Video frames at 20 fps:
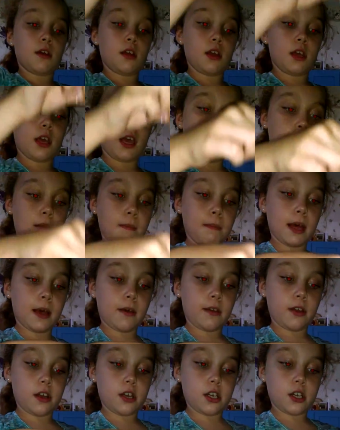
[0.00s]
going to add
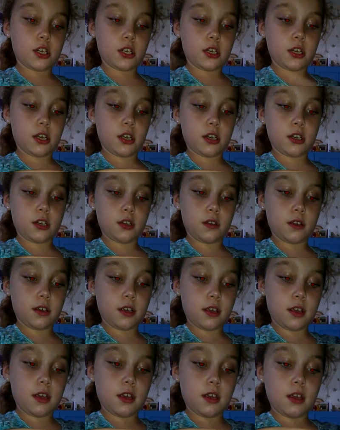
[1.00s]
powdered sugar to
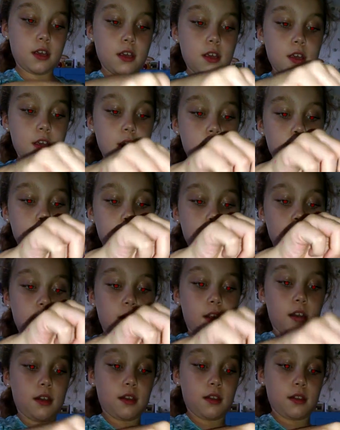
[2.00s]
it,
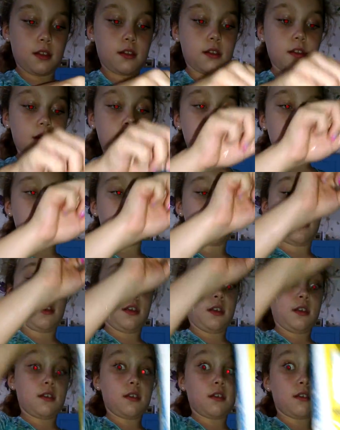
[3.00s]
since this one
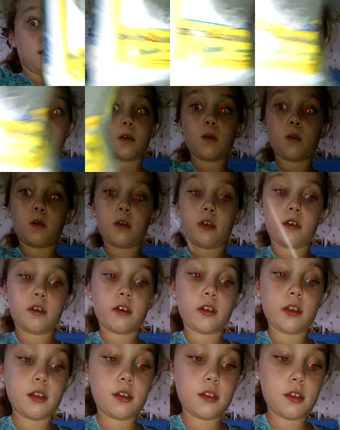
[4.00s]
is a little bit of
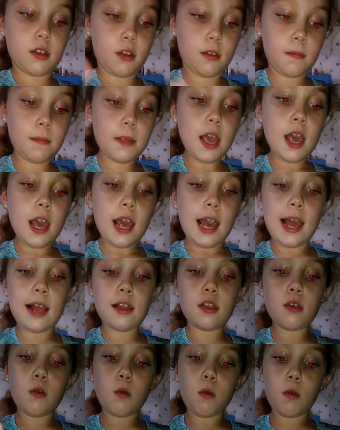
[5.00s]
oil too.
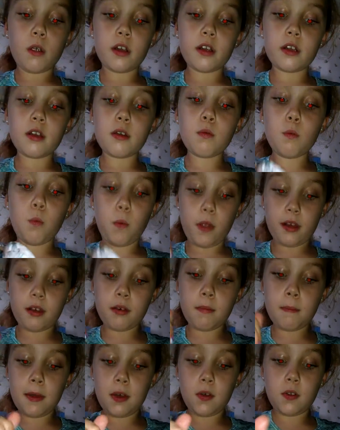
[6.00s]
And the oil
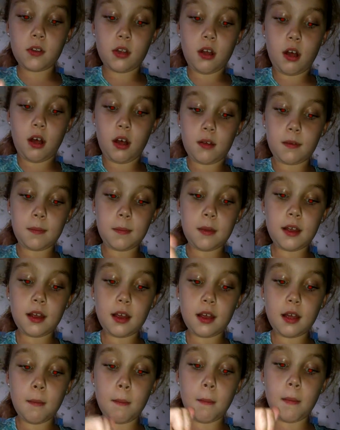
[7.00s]
will build up,
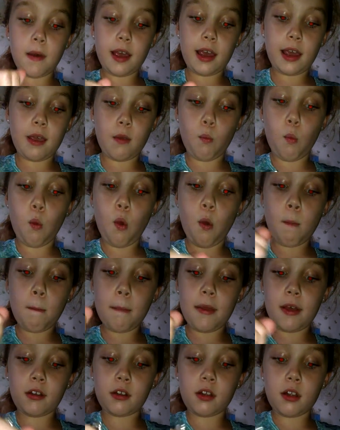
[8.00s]
but it
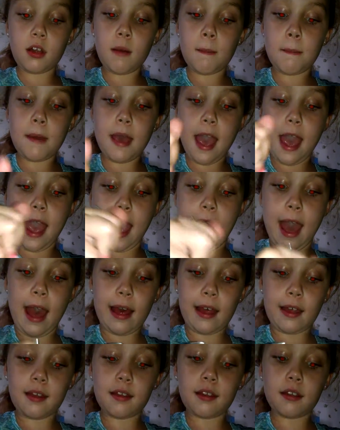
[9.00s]
won't build up
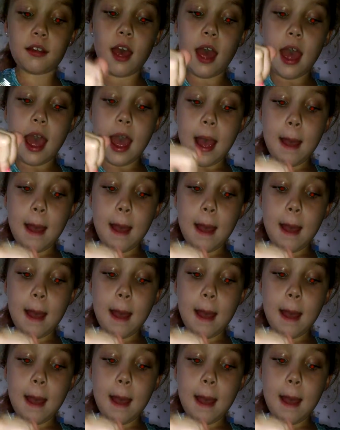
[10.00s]
as